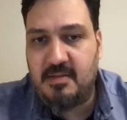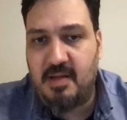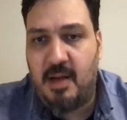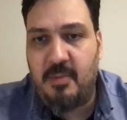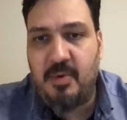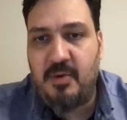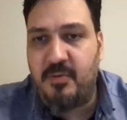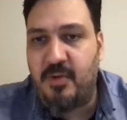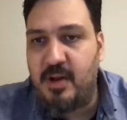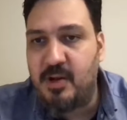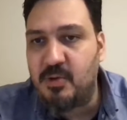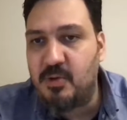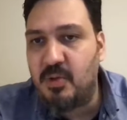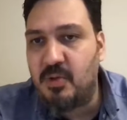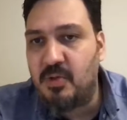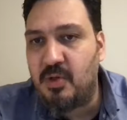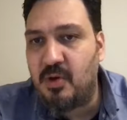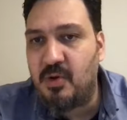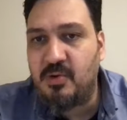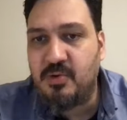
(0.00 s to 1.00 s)
I'm referring to
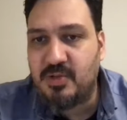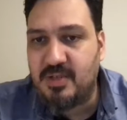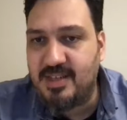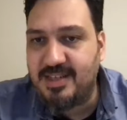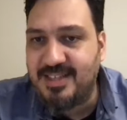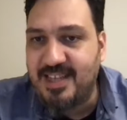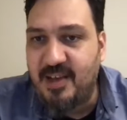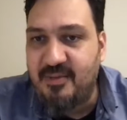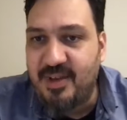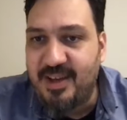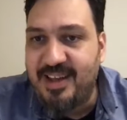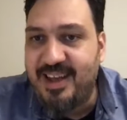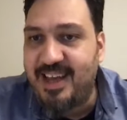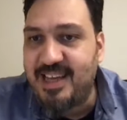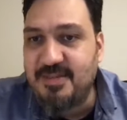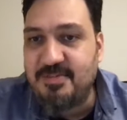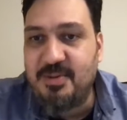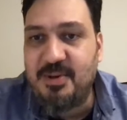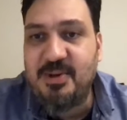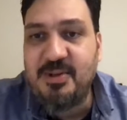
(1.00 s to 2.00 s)
those Java guys
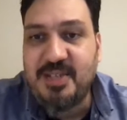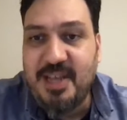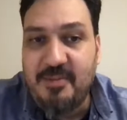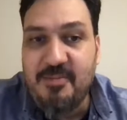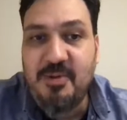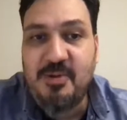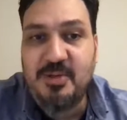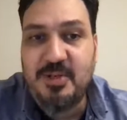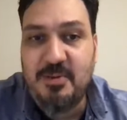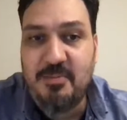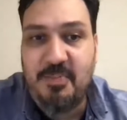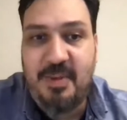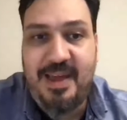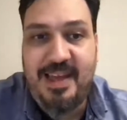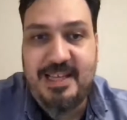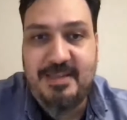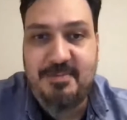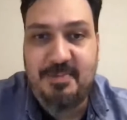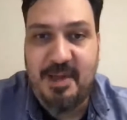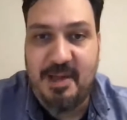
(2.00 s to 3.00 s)
because I'm using
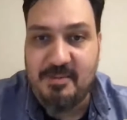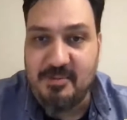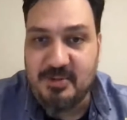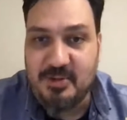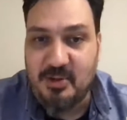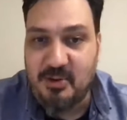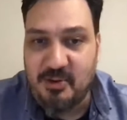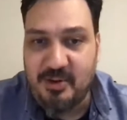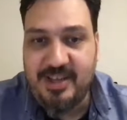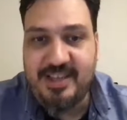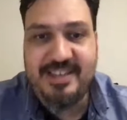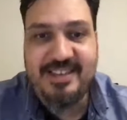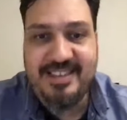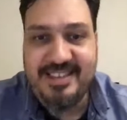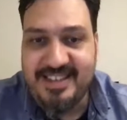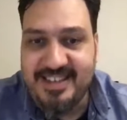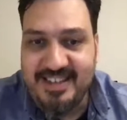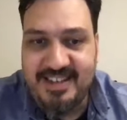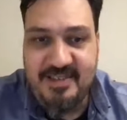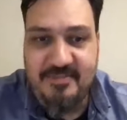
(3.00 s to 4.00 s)
PHP. I'm sorry,
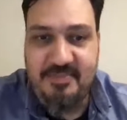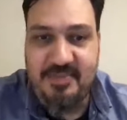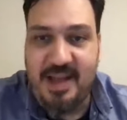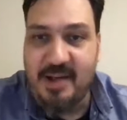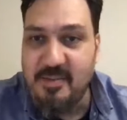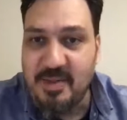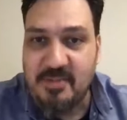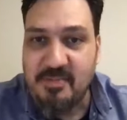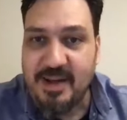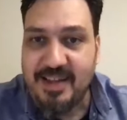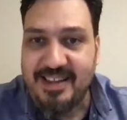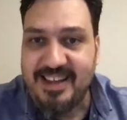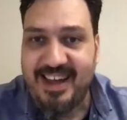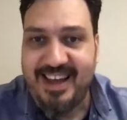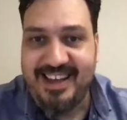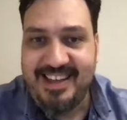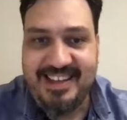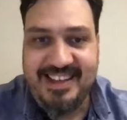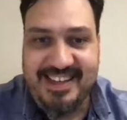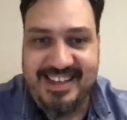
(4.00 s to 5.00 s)
I'm the bad
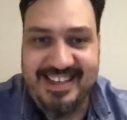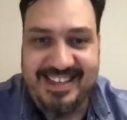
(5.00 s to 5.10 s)
guy.